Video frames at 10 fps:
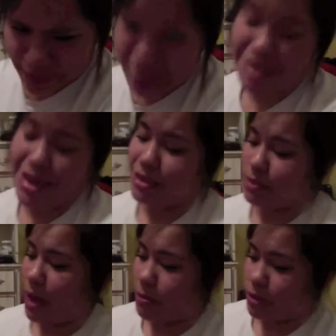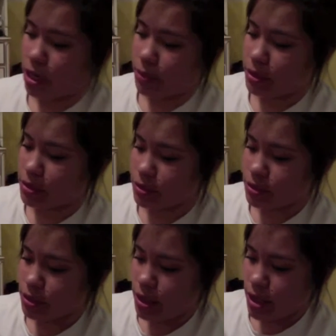Yes, papillary
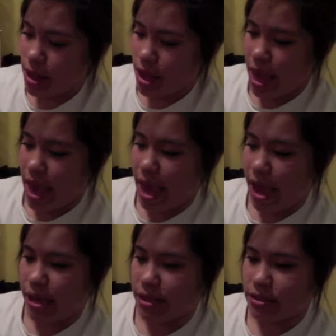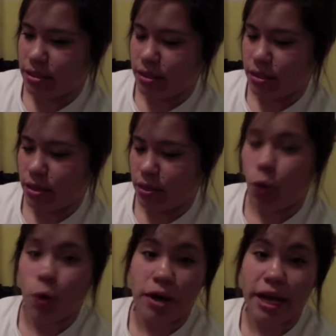muscles, and
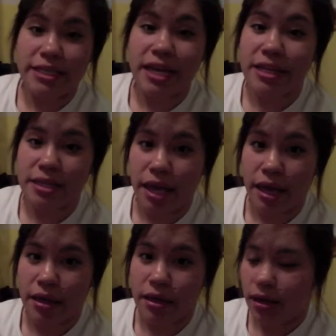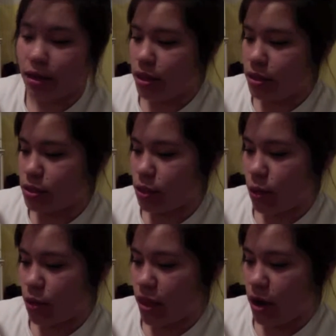chordae tendineae.
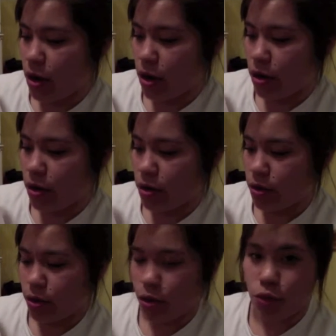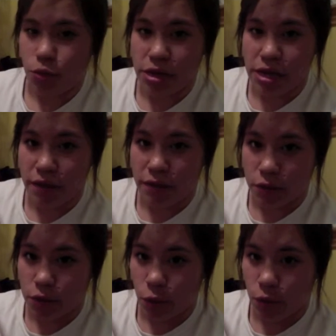So there are 2 of
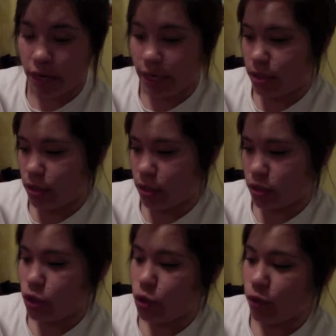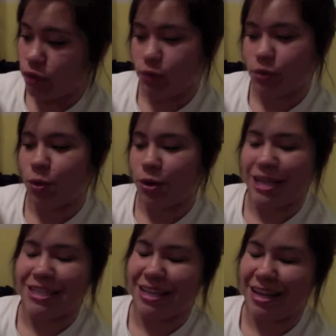those chordae
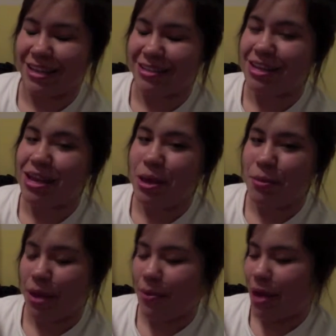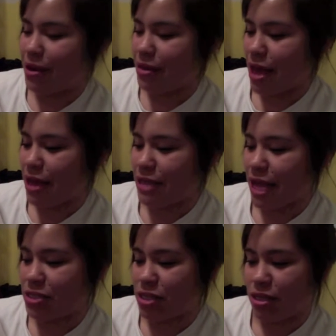tendineae, my bad, that
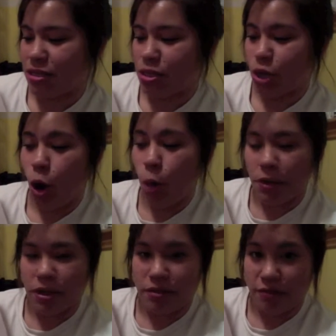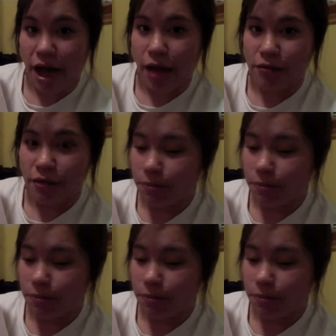attach to this to open the valve.